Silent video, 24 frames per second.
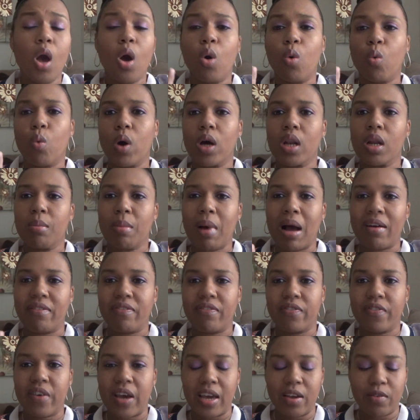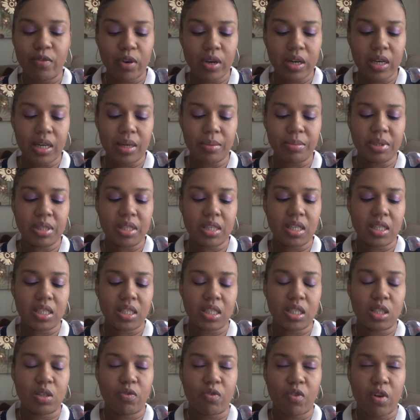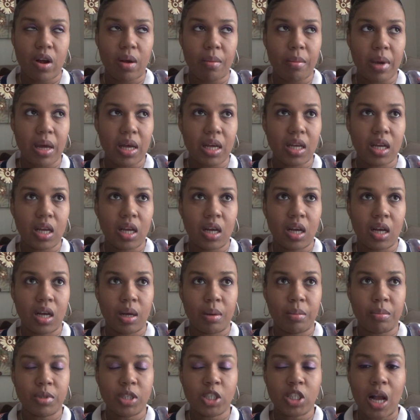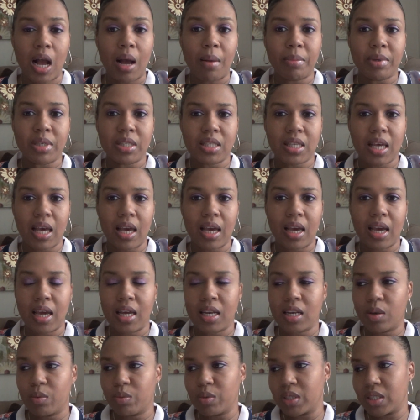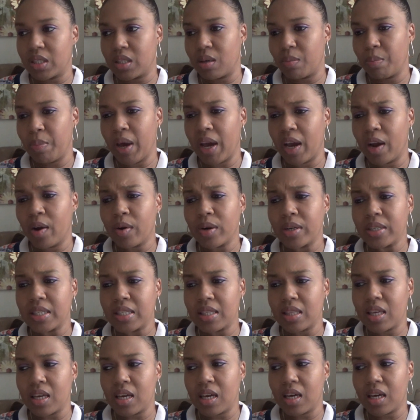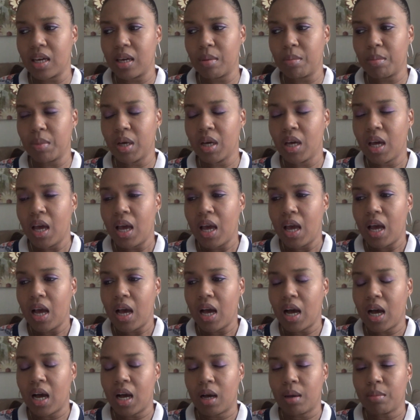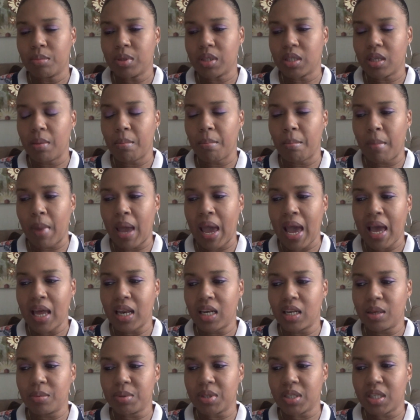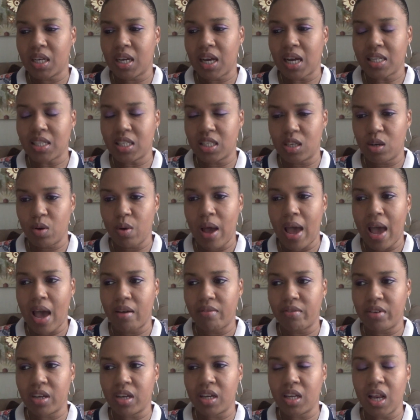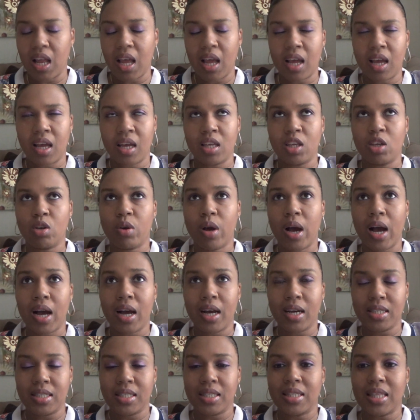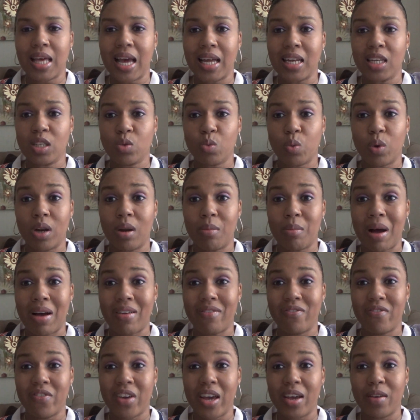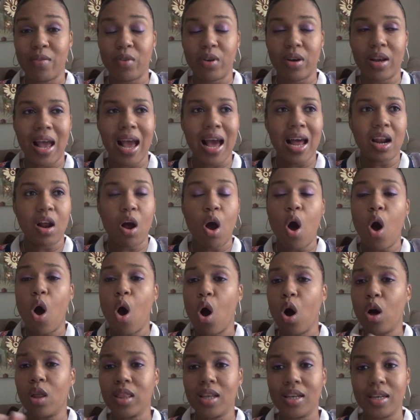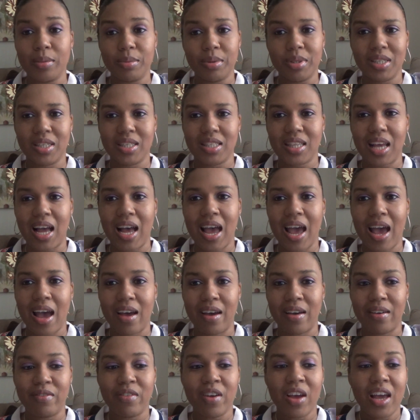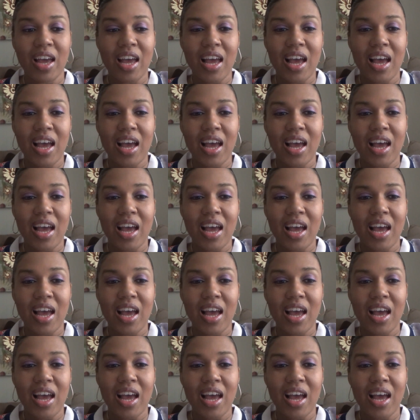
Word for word: One of my favorite lipsticks is from um, Shop Miss A, and it was the Paris theme. Um, some matte lipstick. I still have it. And you guys, that is one of my favorite out of all the lipsticks I have.